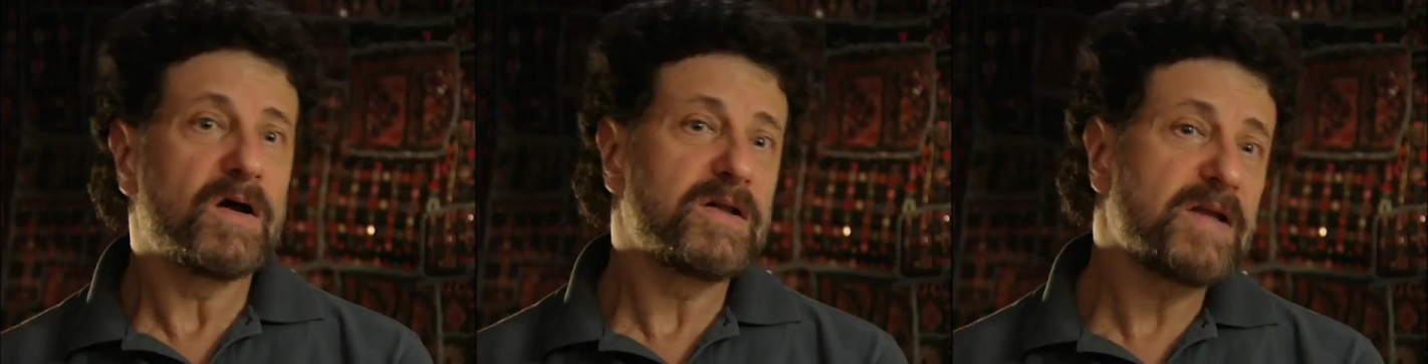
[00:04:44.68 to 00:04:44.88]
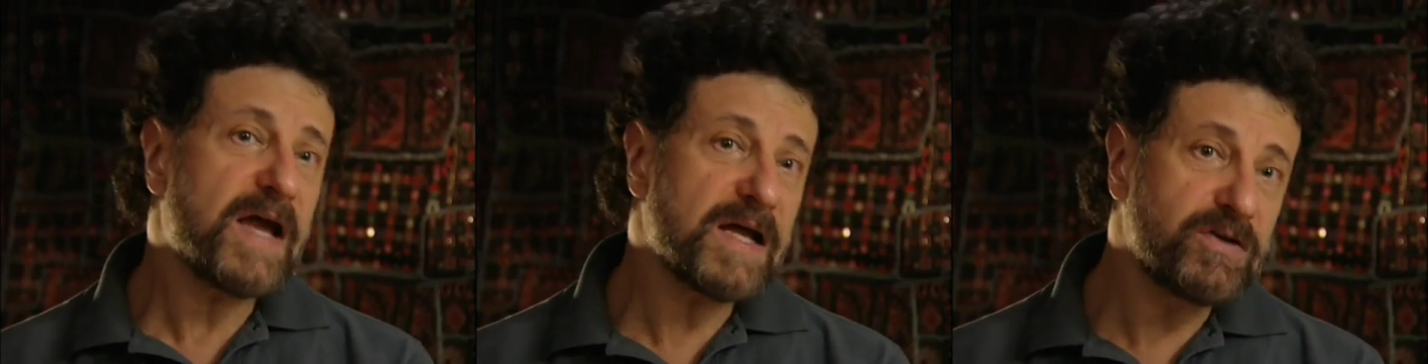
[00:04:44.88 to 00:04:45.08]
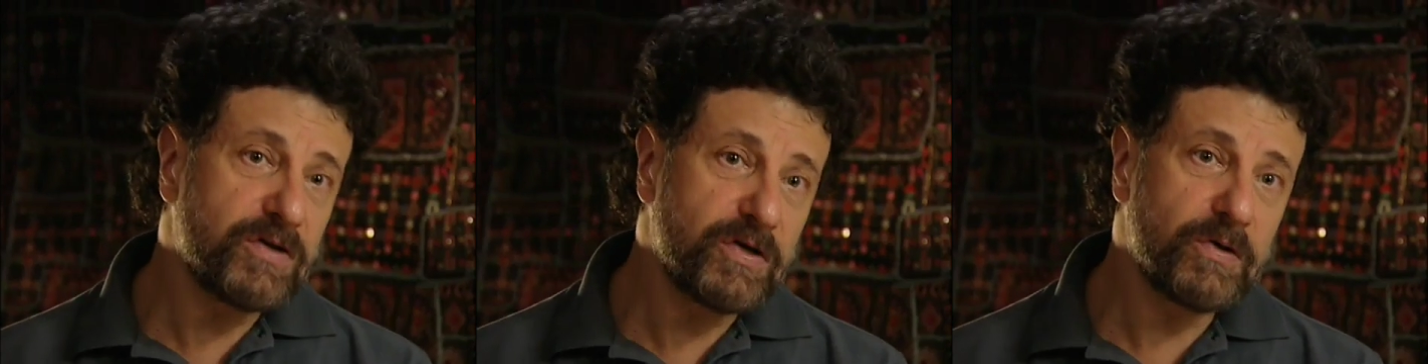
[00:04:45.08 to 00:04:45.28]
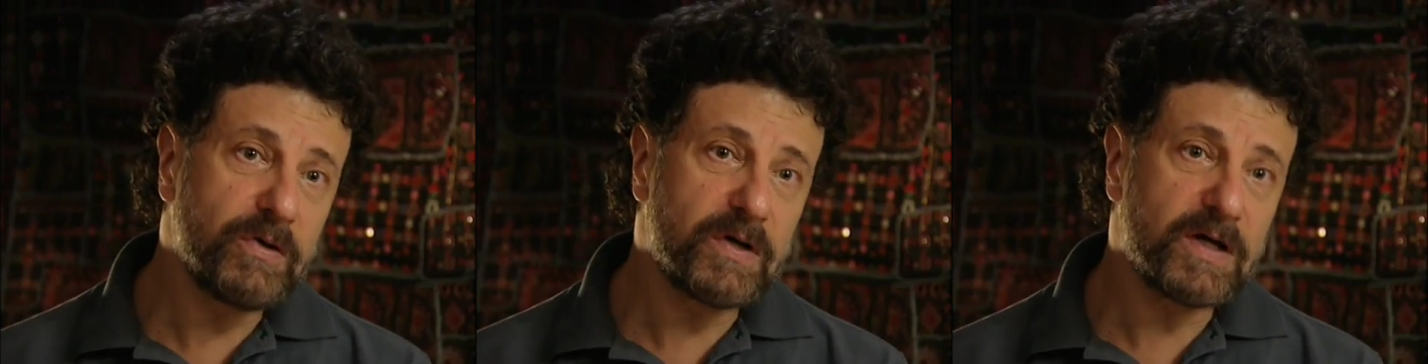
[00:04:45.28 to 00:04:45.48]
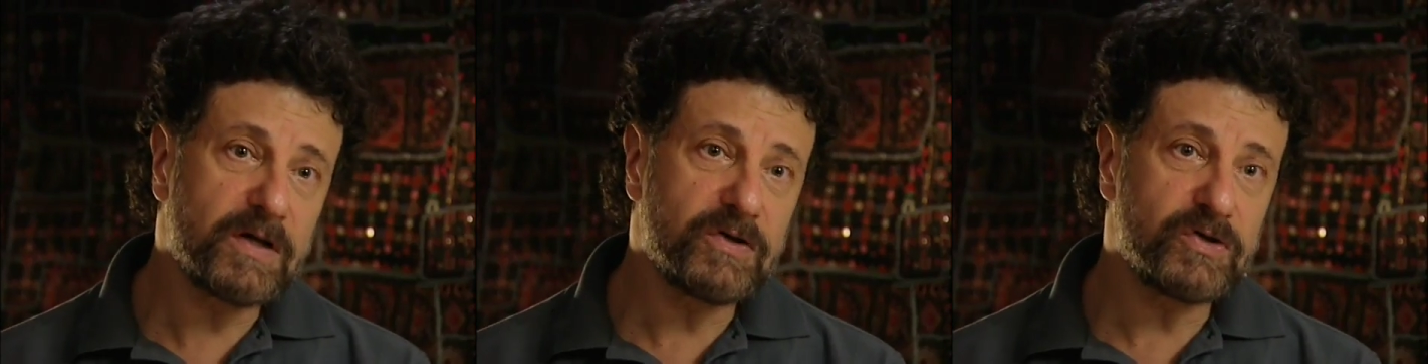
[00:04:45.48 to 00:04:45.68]

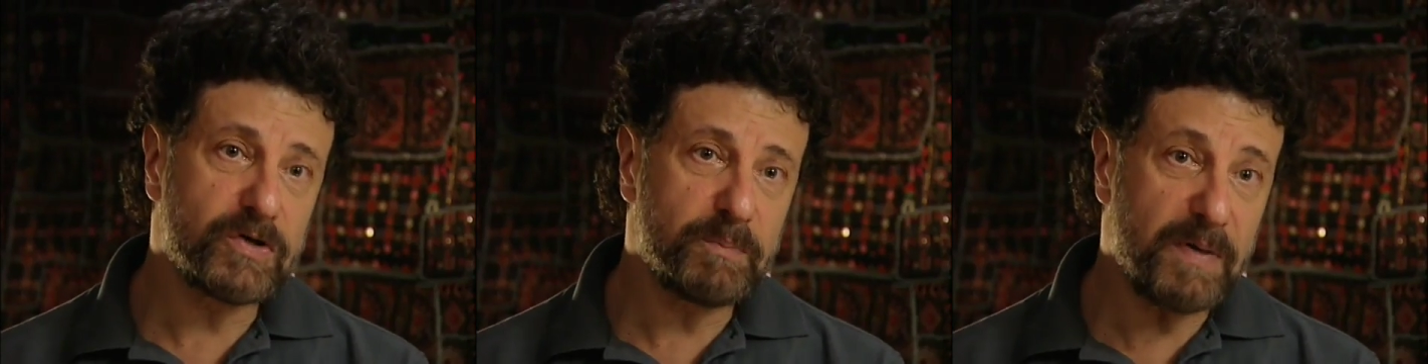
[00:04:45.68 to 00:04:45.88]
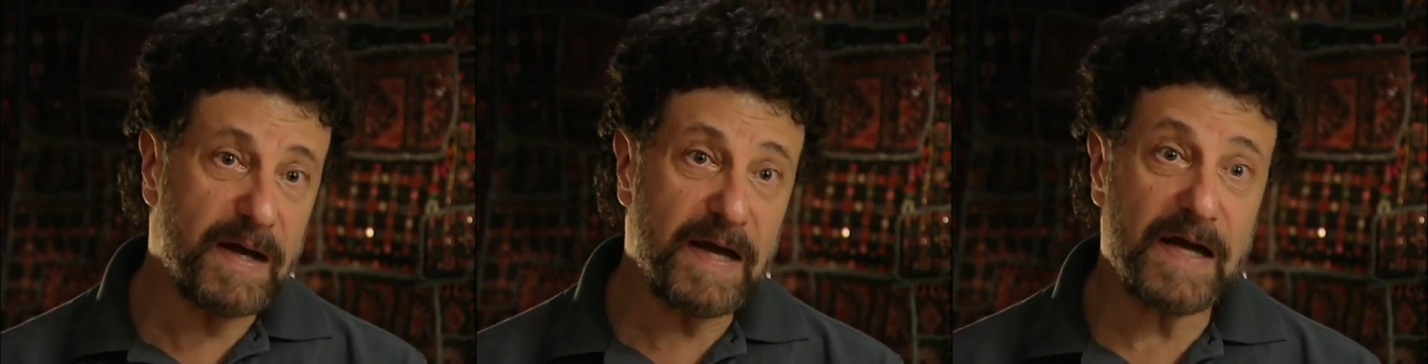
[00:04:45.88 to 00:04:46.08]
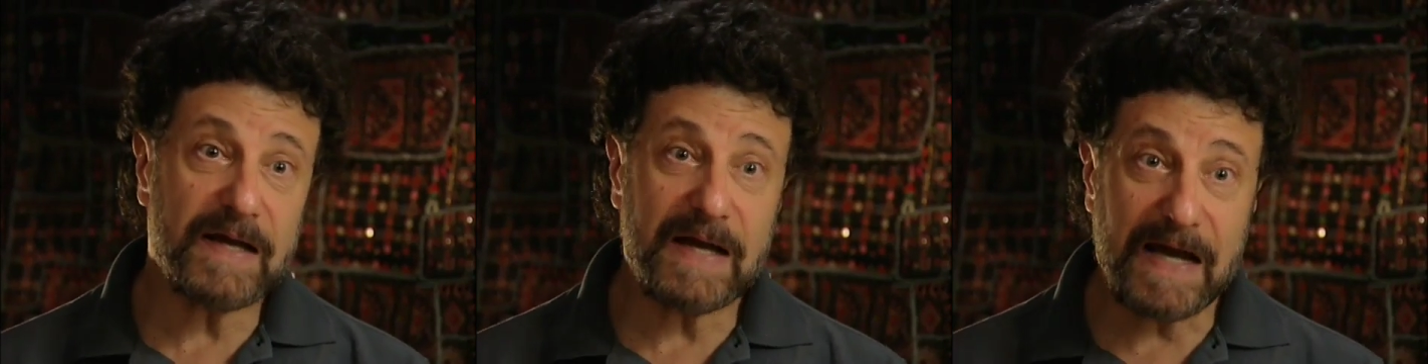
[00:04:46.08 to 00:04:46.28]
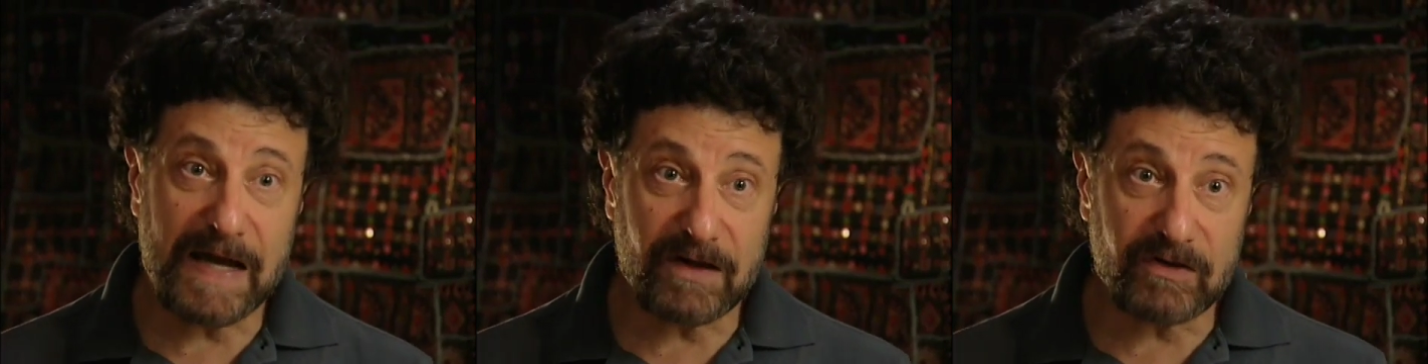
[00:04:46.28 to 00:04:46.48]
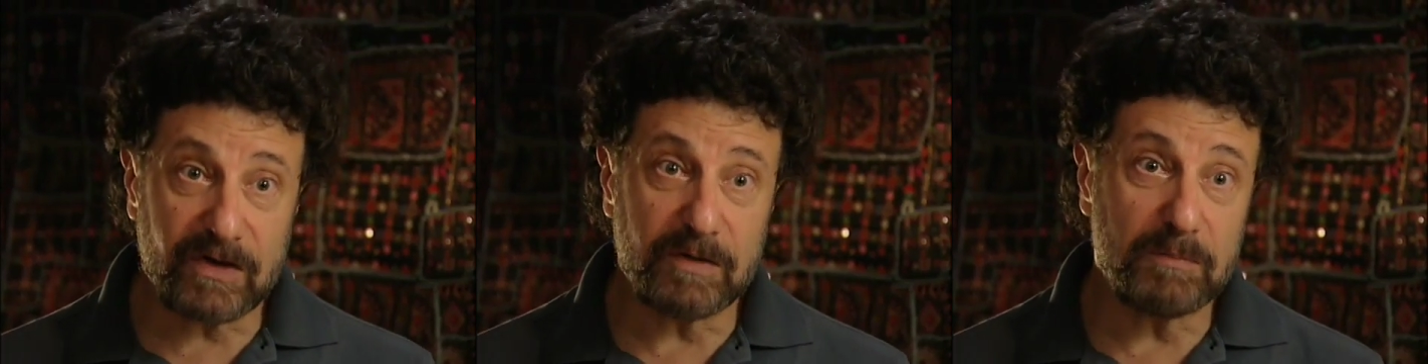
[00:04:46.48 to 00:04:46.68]
Tattooing in Japan,
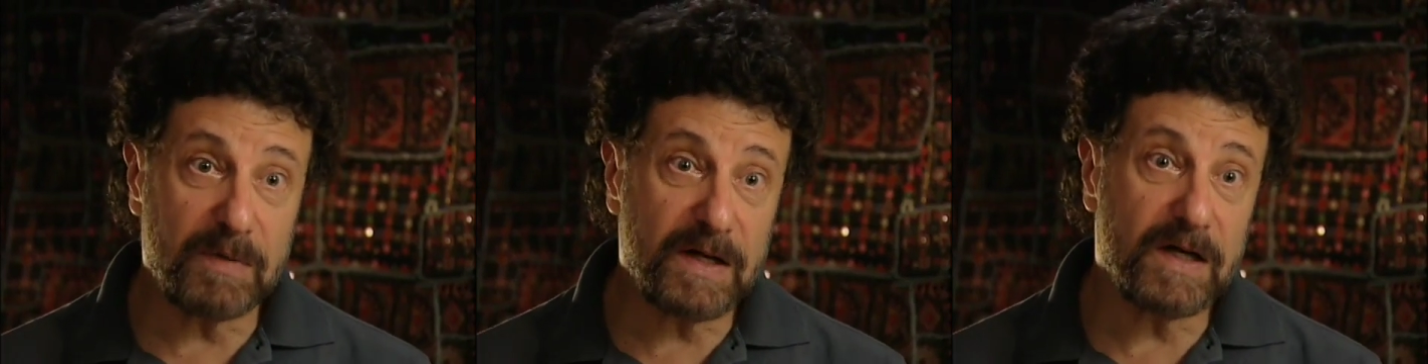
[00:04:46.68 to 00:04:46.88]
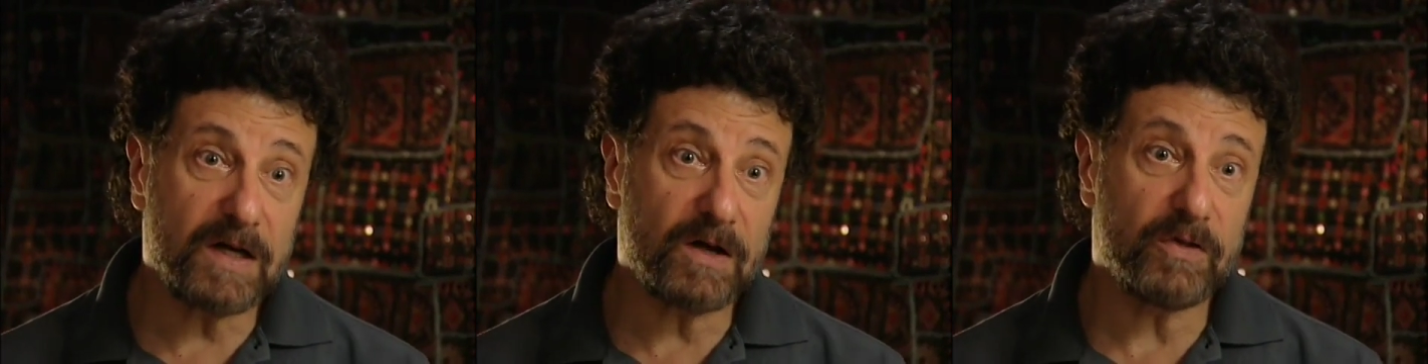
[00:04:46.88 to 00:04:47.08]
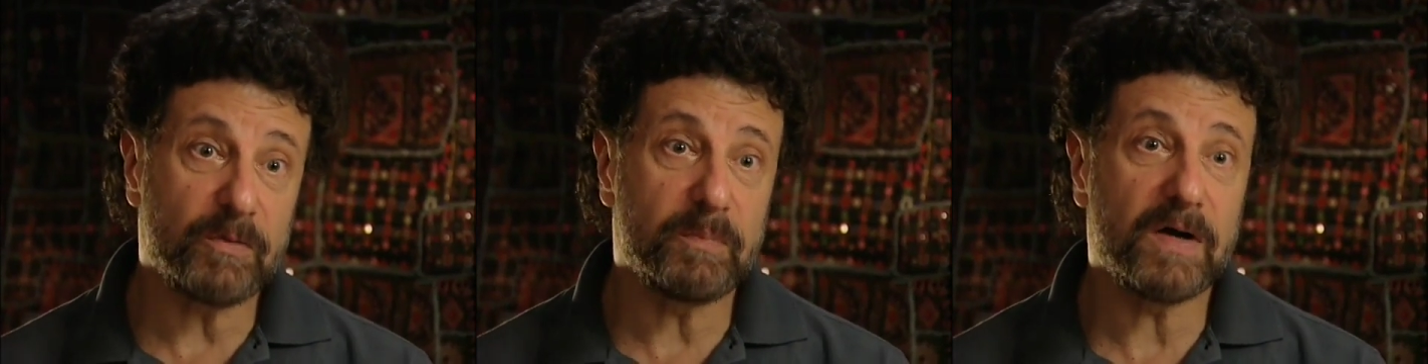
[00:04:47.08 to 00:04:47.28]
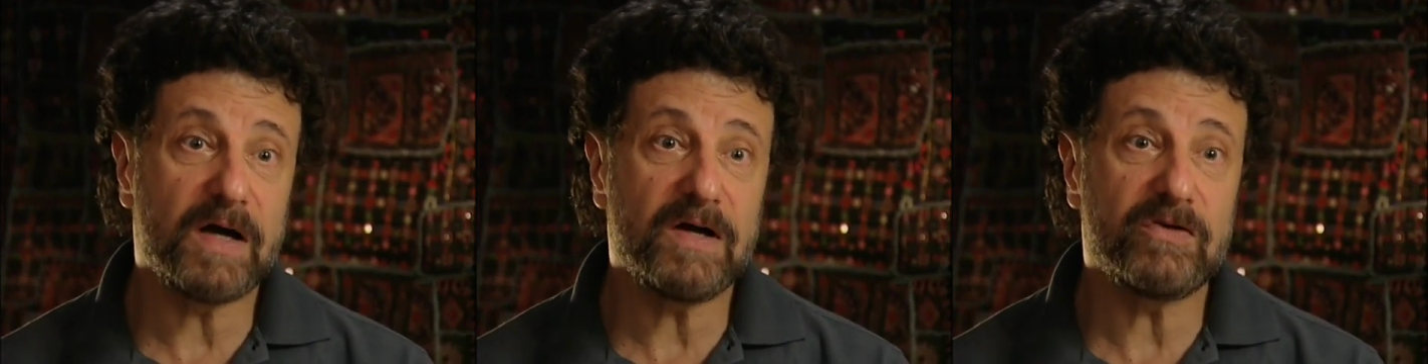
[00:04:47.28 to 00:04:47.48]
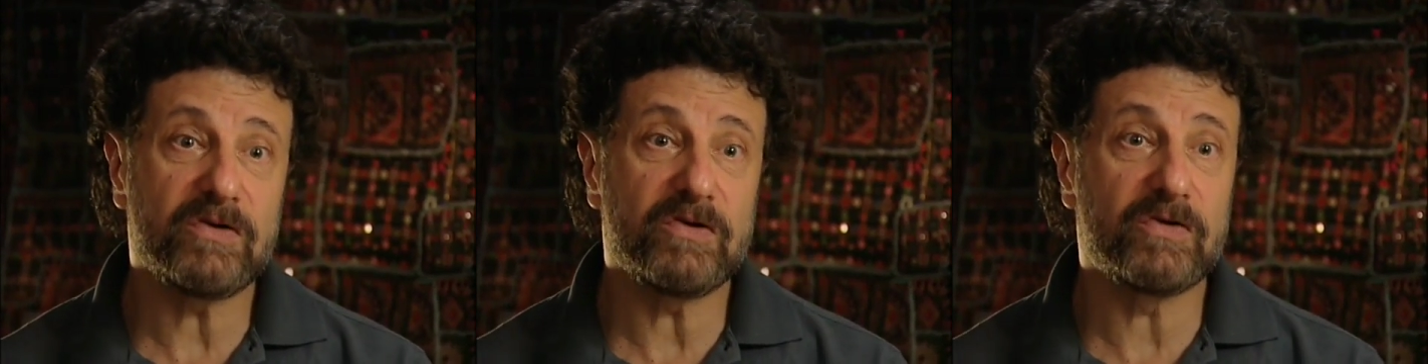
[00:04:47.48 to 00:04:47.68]
as in many other
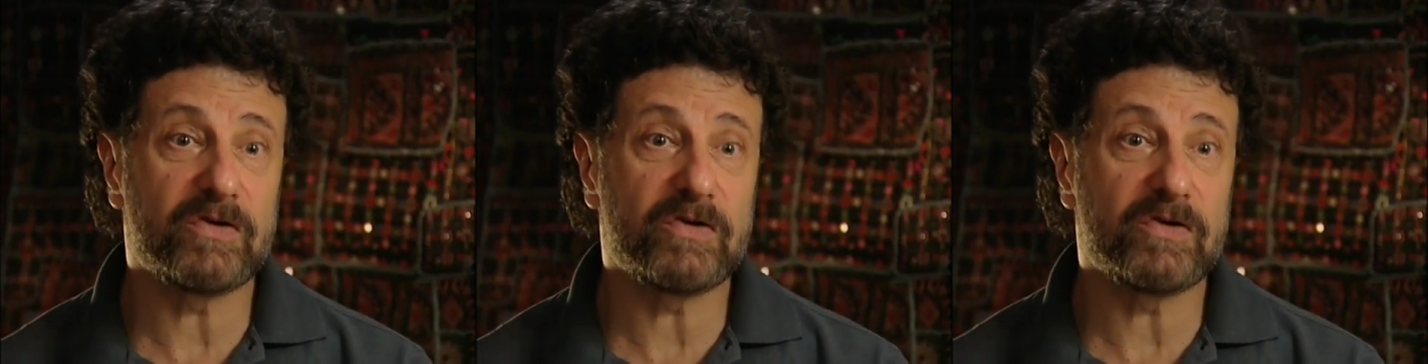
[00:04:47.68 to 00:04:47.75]
places,